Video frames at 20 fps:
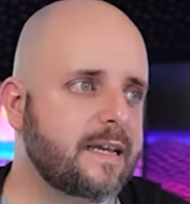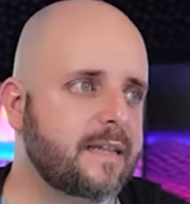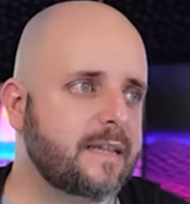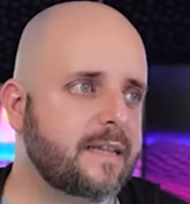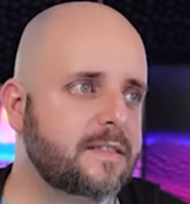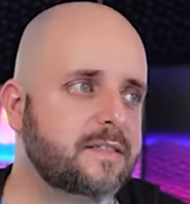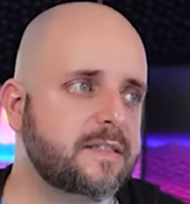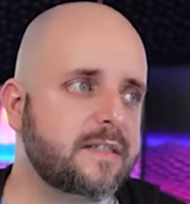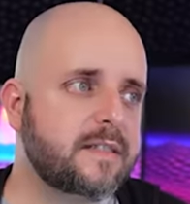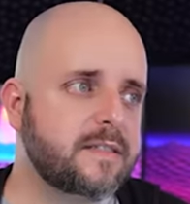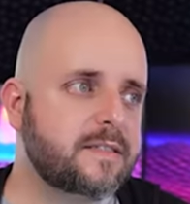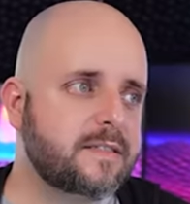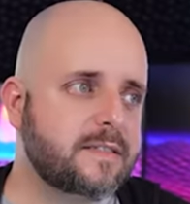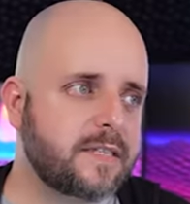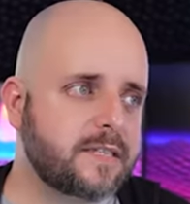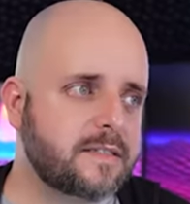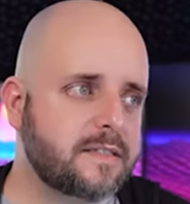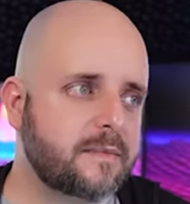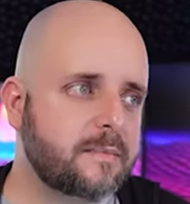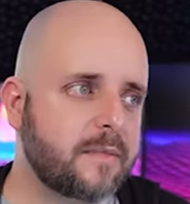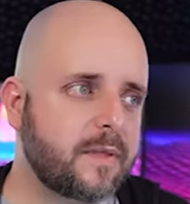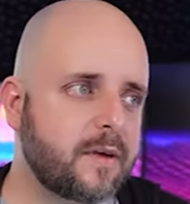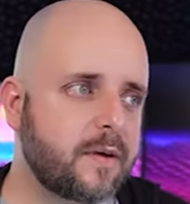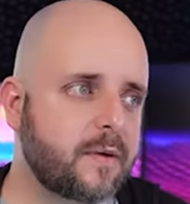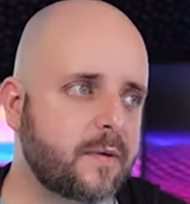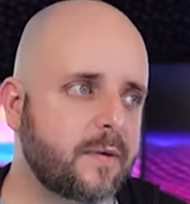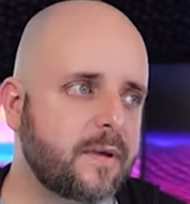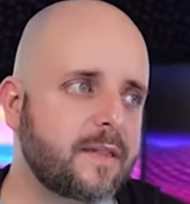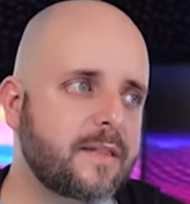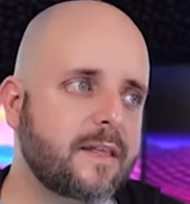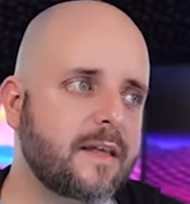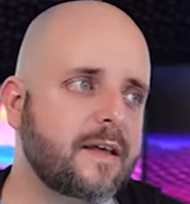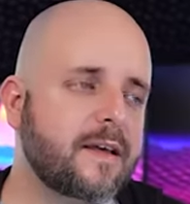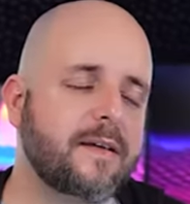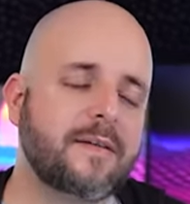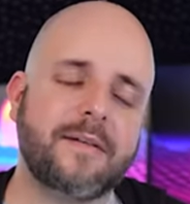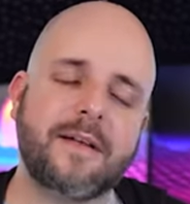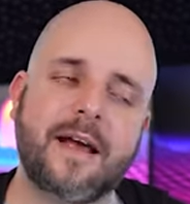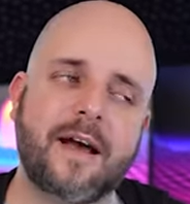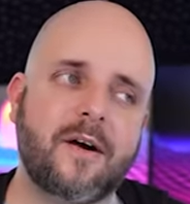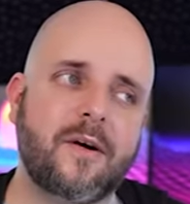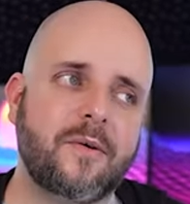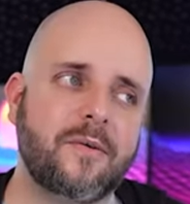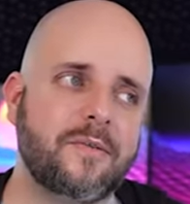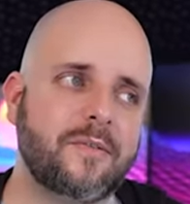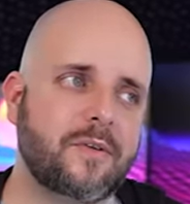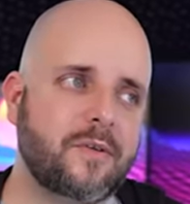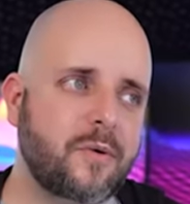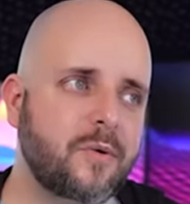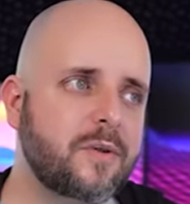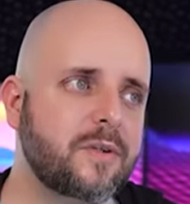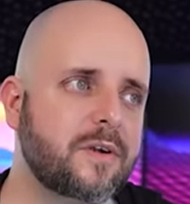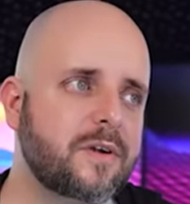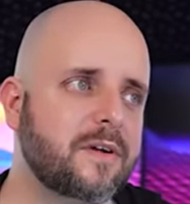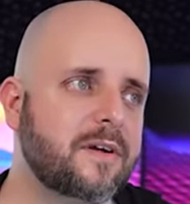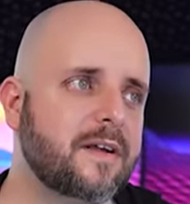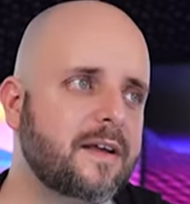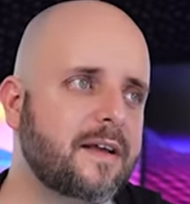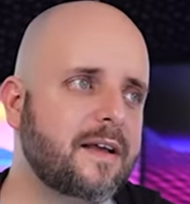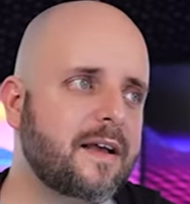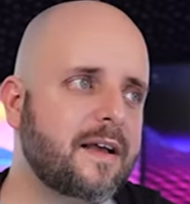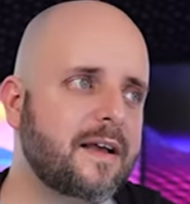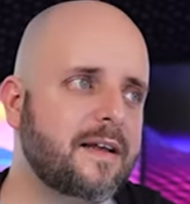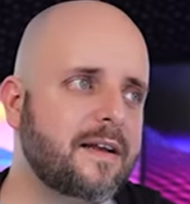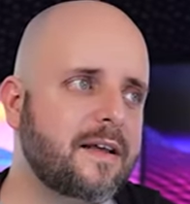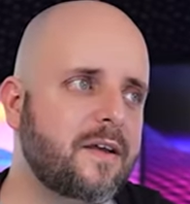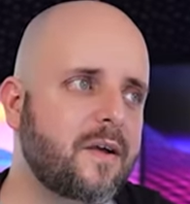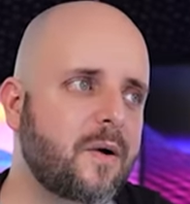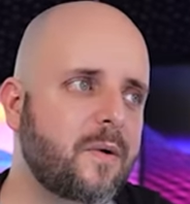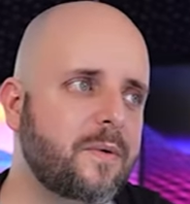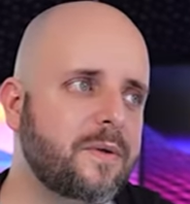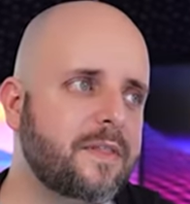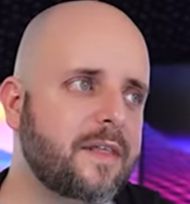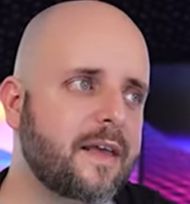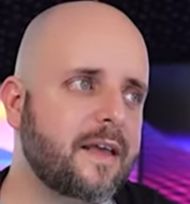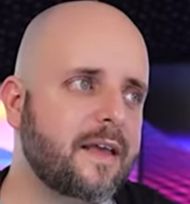This is a good system though. The, now the cooler, I did go with